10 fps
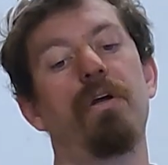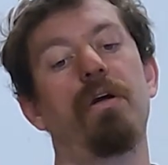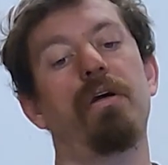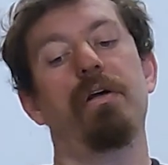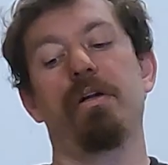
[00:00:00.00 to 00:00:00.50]

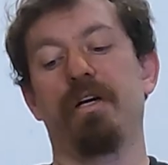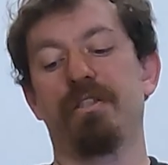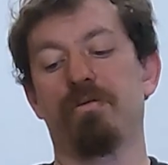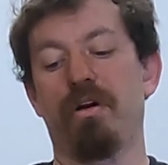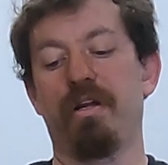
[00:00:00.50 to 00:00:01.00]
And I
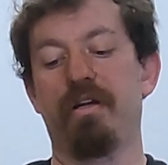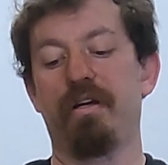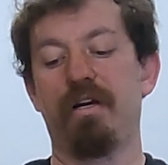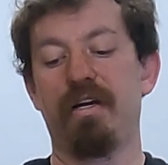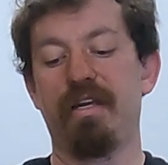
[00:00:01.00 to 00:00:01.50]
just wanna,
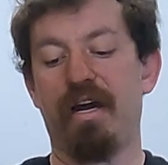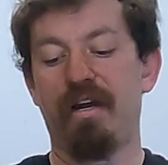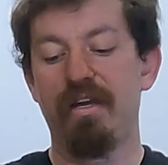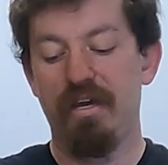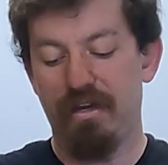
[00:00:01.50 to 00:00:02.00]
yeah.
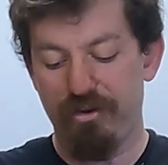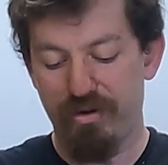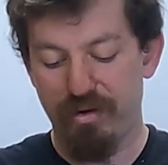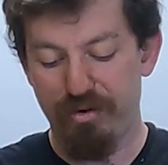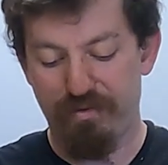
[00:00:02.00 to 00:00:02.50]
You
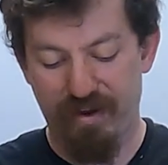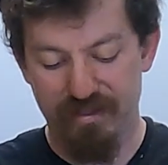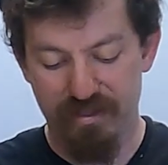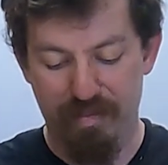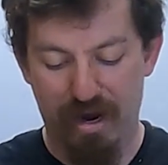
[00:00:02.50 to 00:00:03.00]
can do
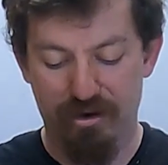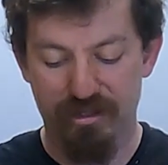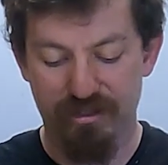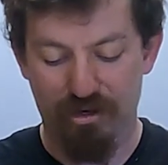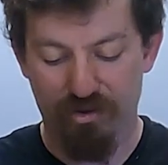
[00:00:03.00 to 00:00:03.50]
fancy
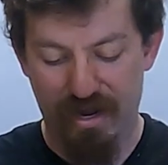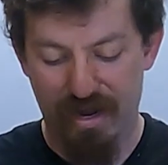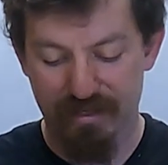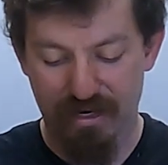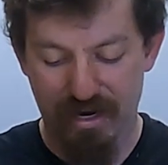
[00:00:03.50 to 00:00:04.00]
patterns and all
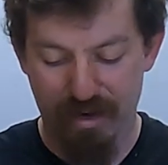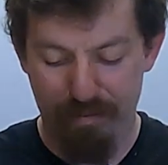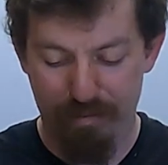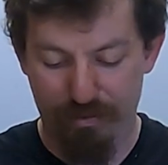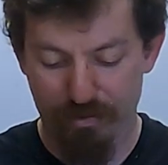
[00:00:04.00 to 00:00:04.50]
that.
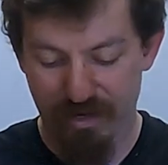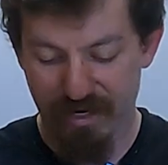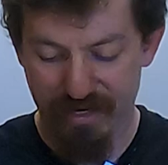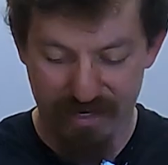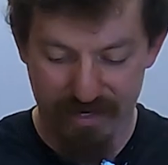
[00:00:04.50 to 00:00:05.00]
I'm
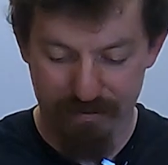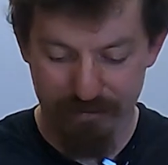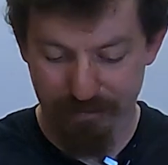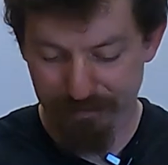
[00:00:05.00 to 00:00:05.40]
pretty